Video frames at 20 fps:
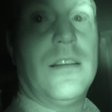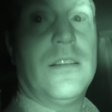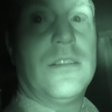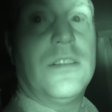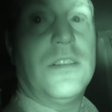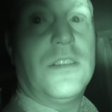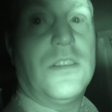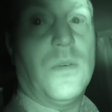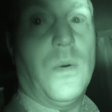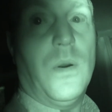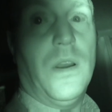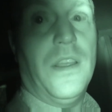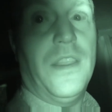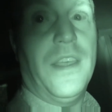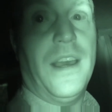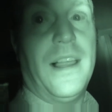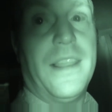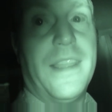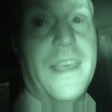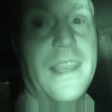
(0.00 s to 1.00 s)
Did you hear
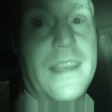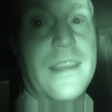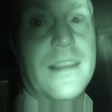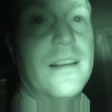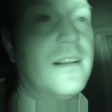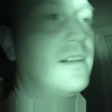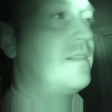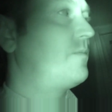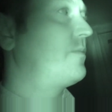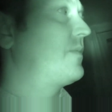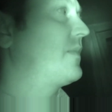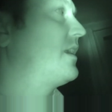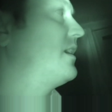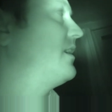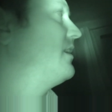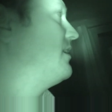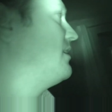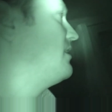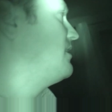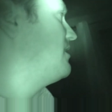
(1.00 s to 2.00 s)
that then?
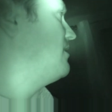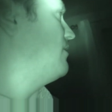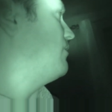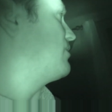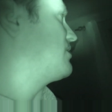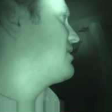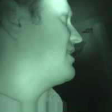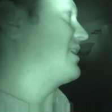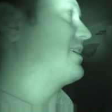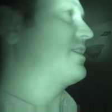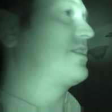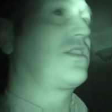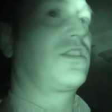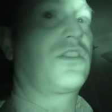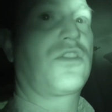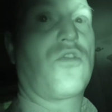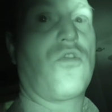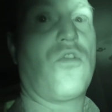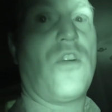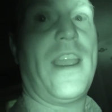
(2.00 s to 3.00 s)
It was like a
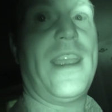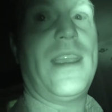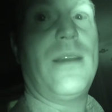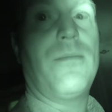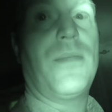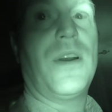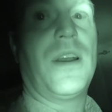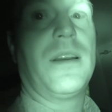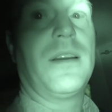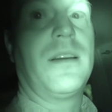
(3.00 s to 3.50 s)
scrape.